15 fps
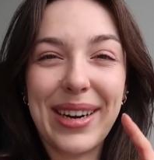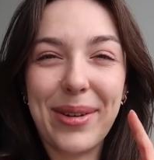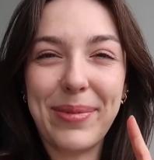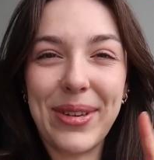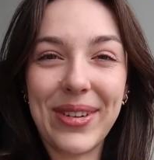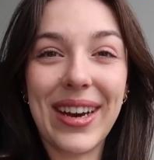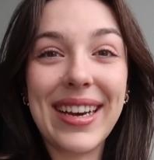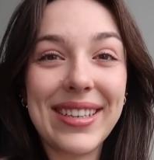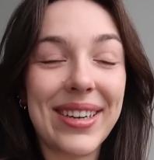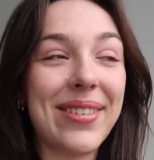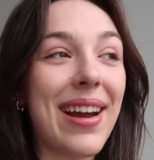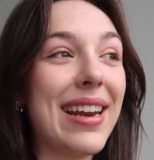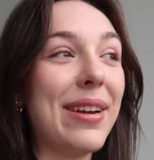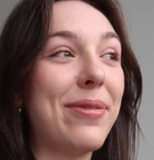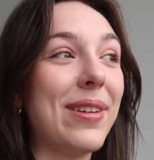I hope you guys are
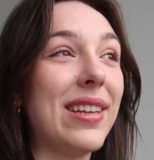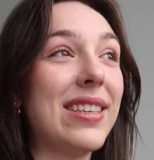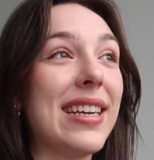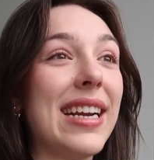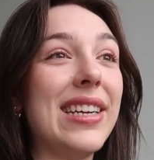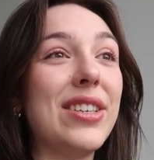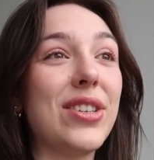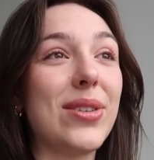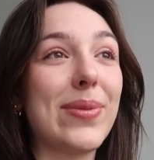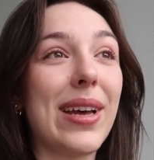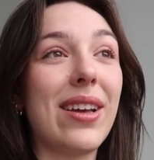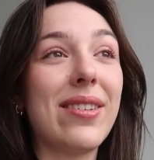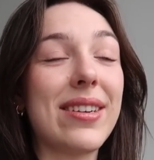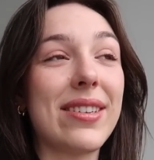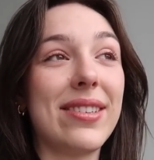ready for the change as
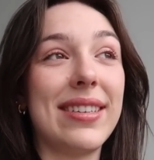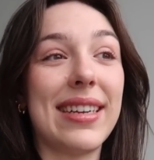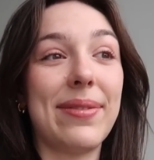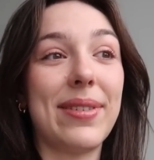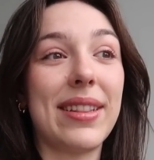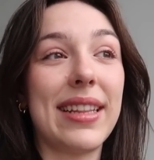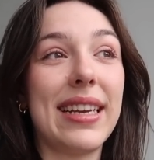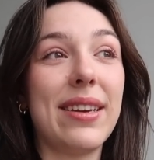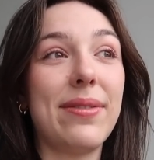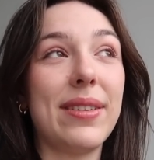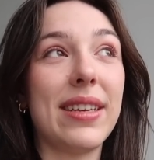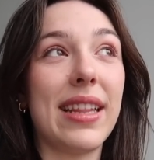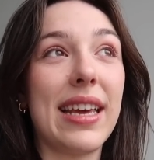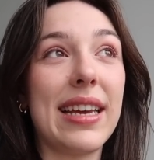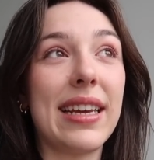well, because I
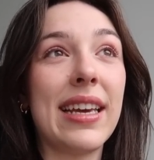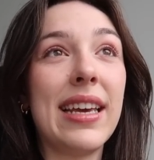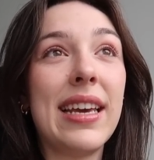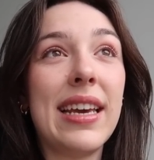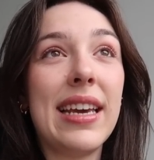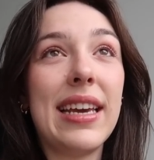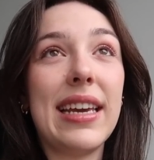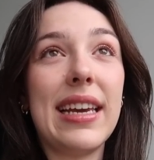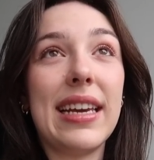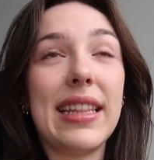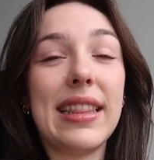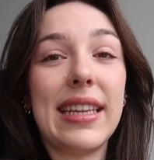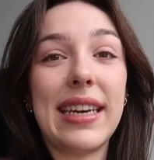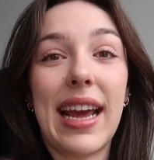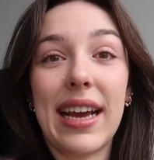feel like
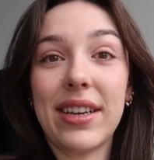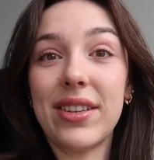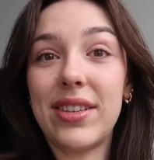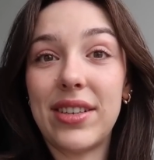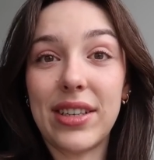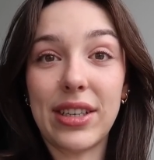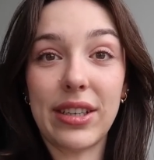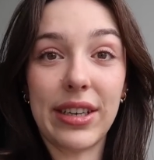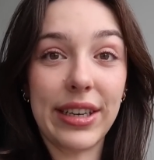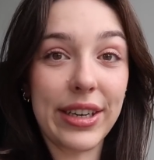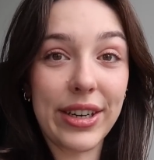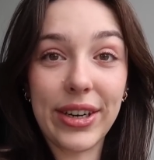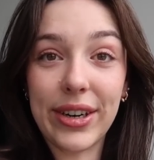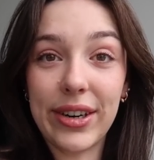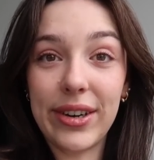in the next
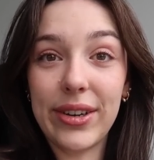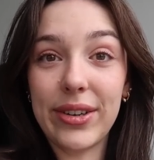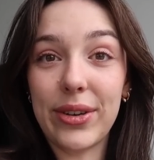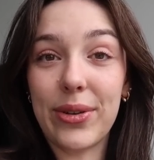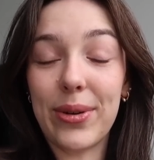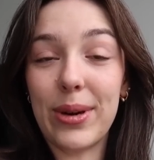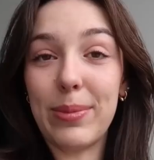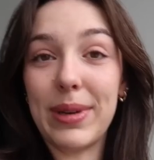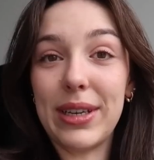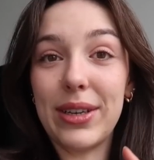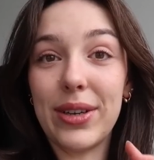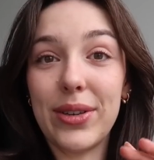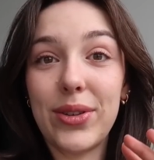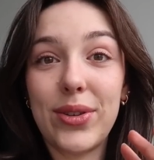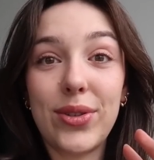year, going to
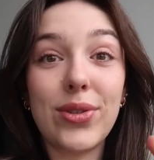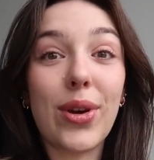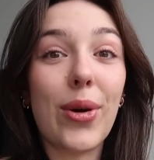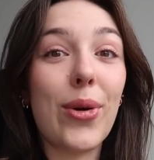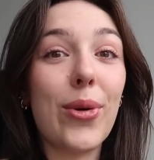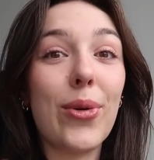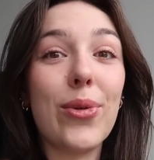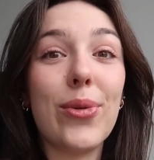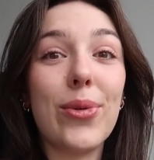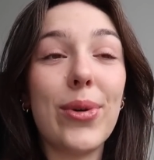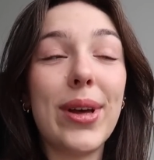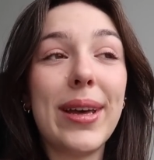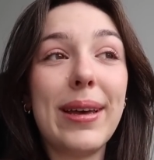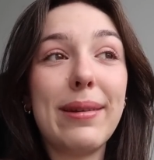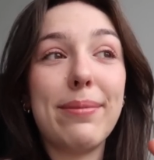be so
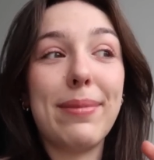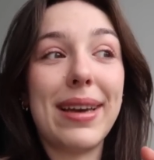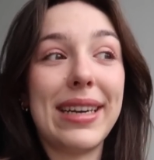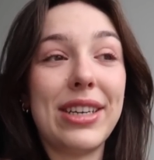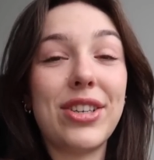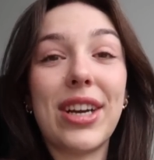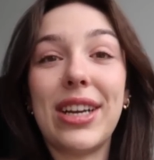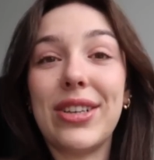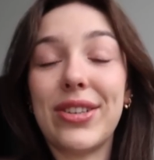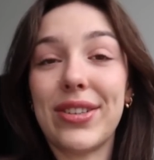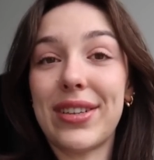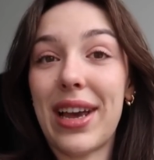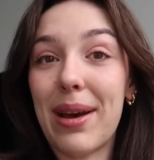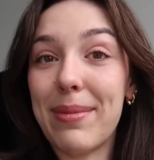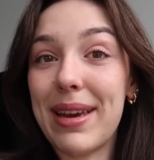many
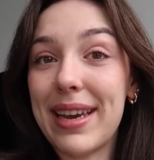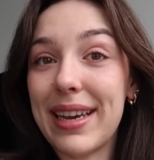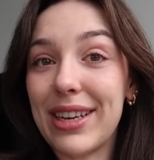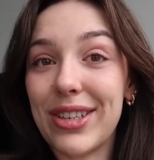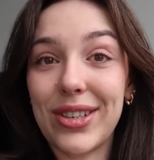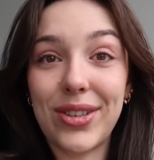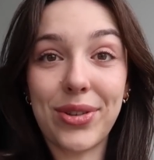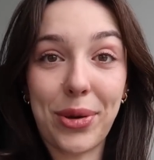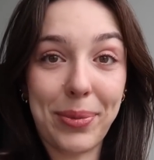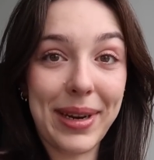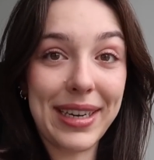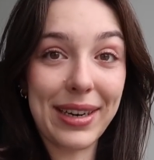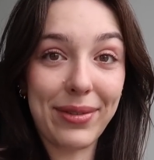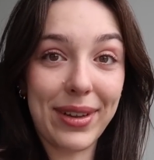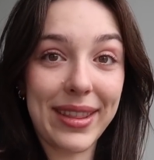changes coming and just so
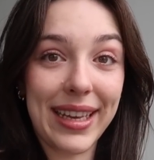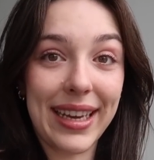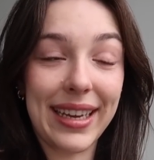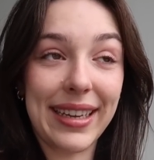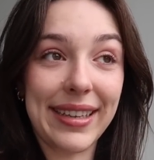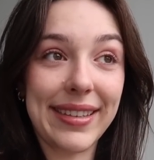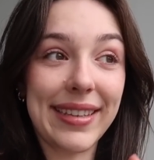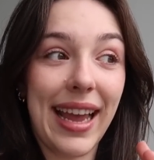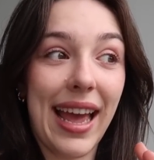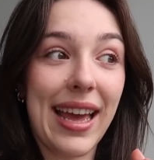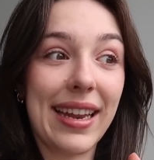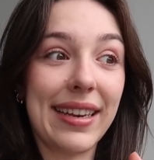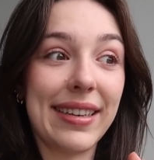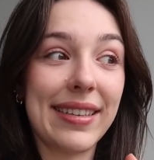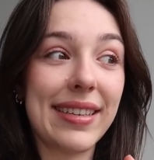many different things.
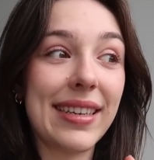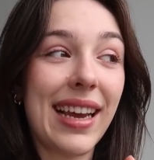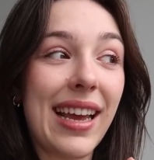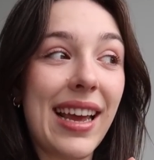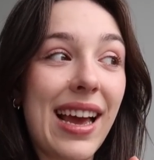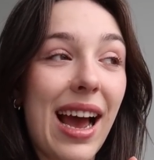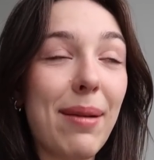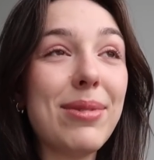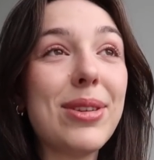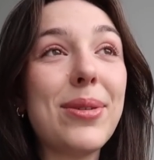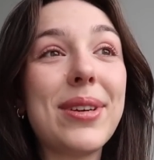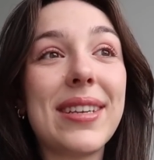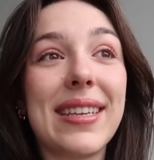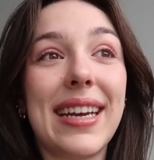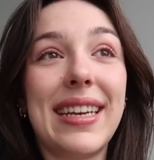And I'm
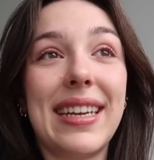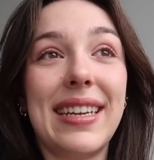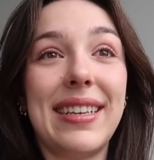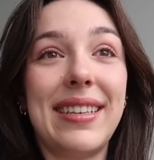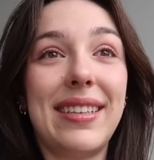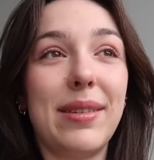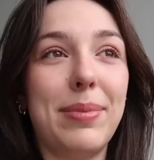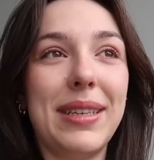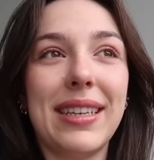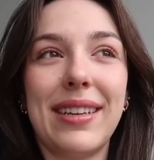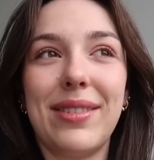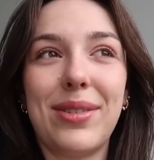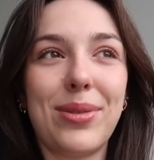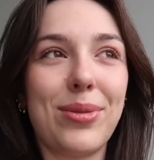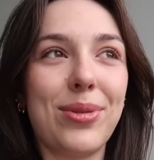so excited to be
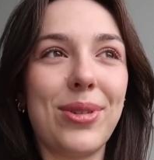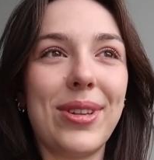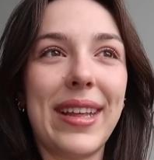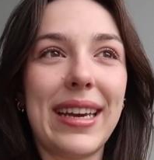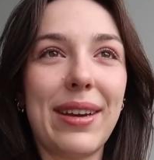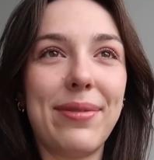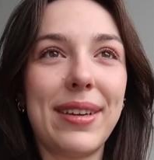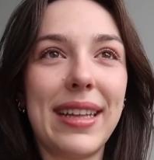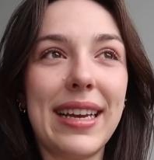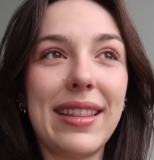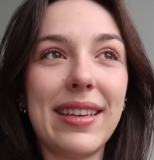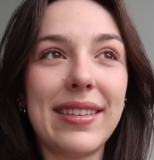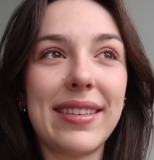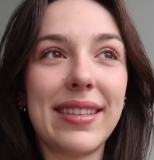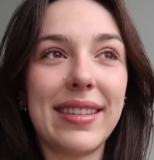done school. Like, I feel
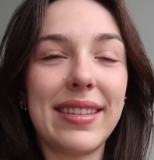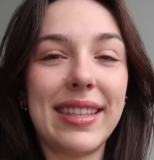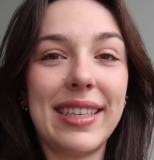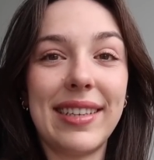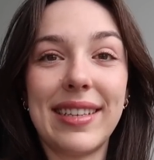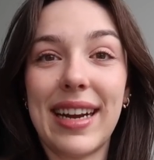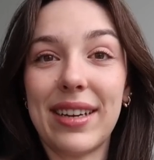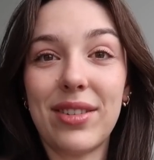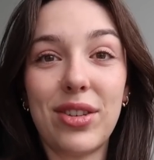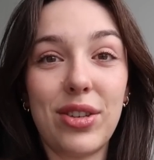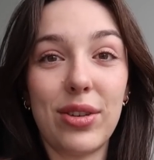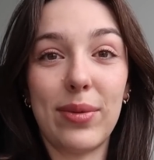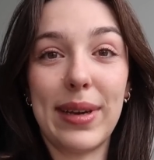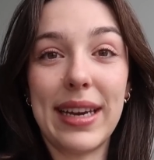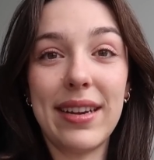like these next
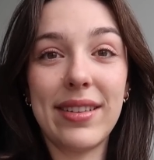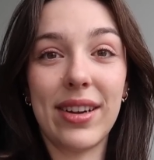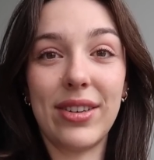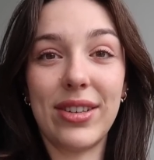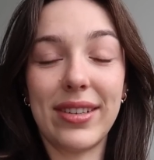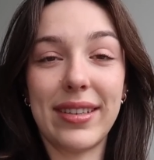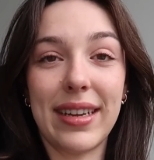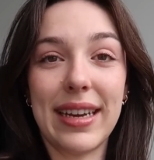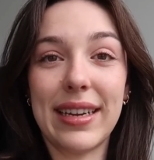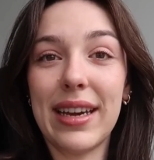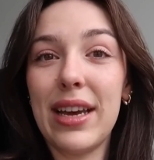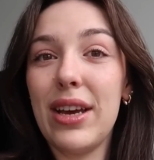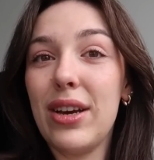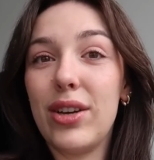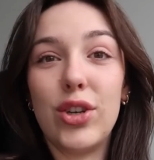2 weeks are just like
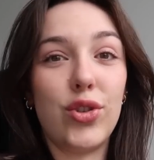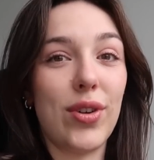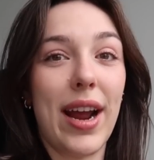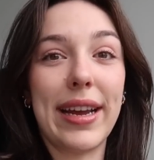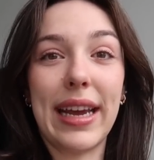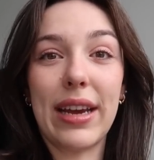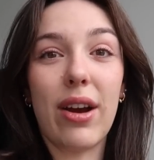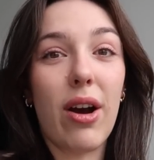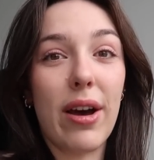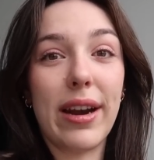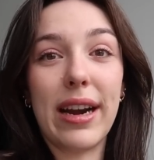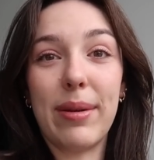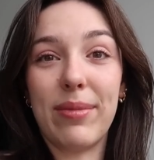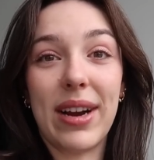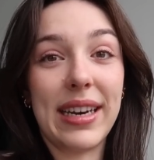dragging on
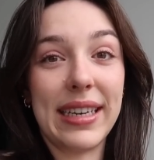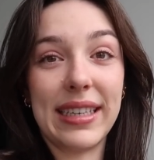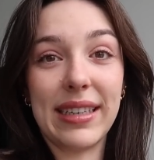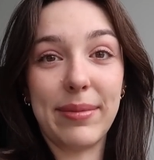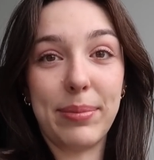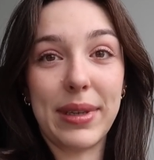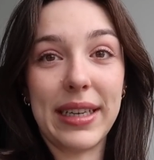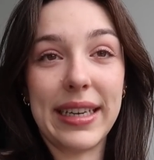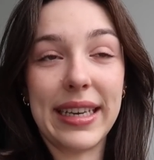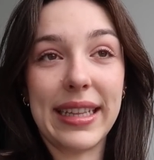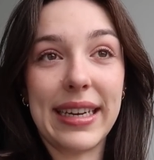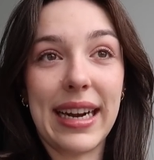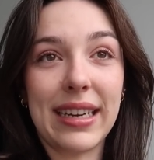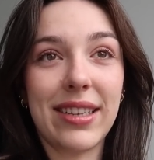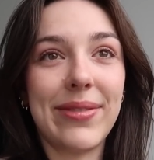and I'm ready to be in the
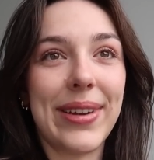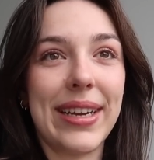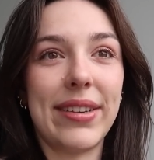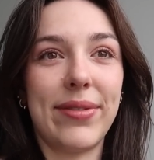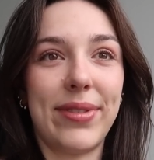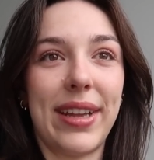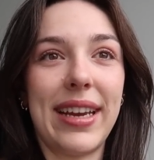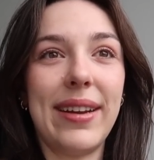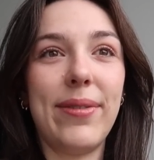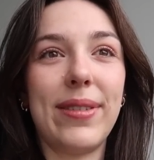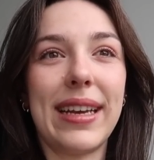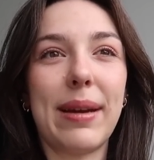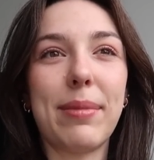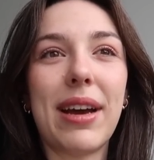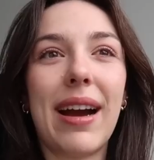next phase of life.
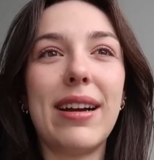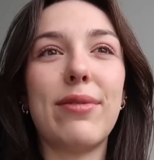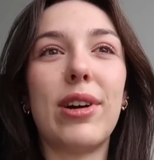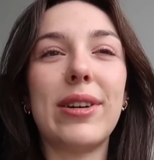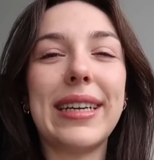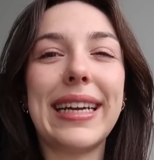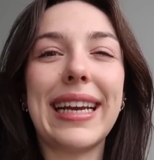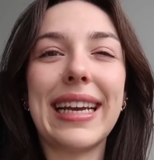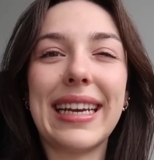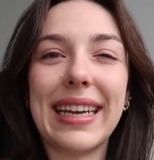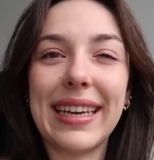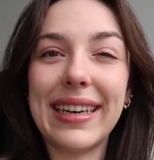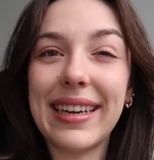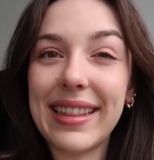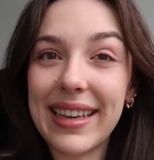Like, I'm kind of already
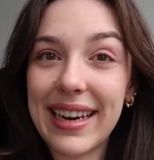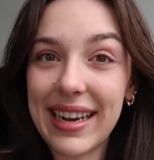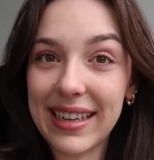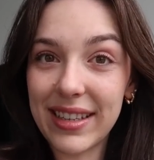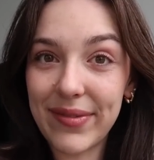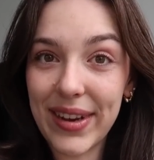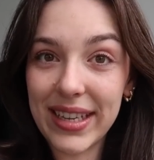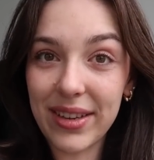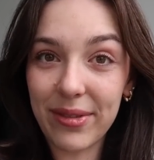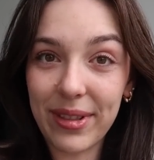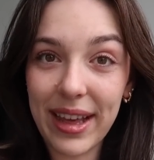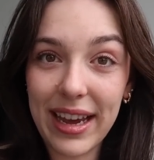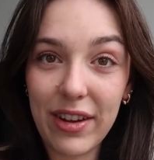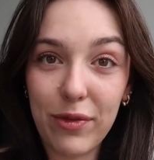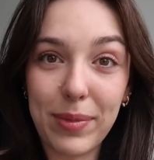in the next phase of
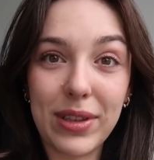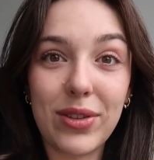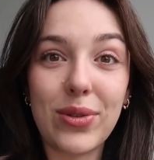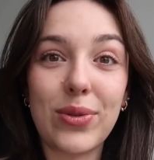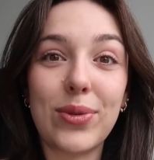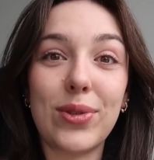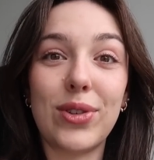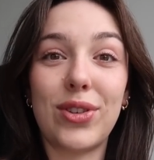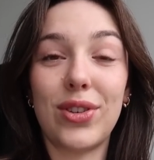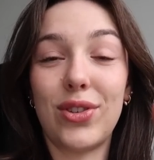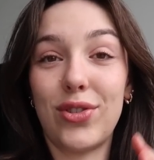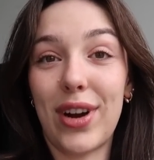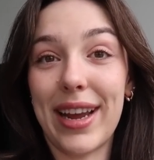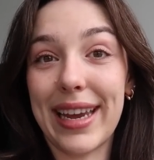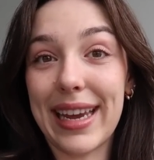life, but school is just
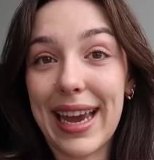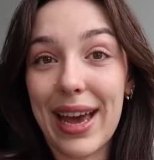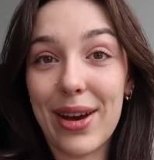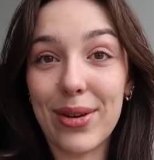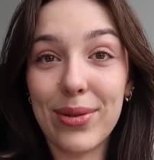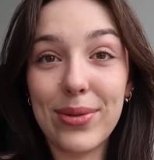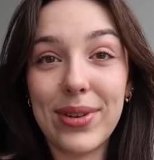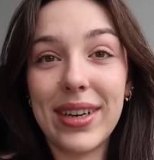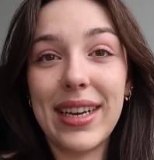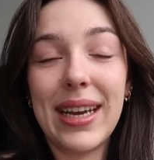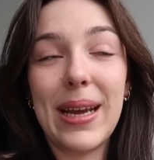dragging out.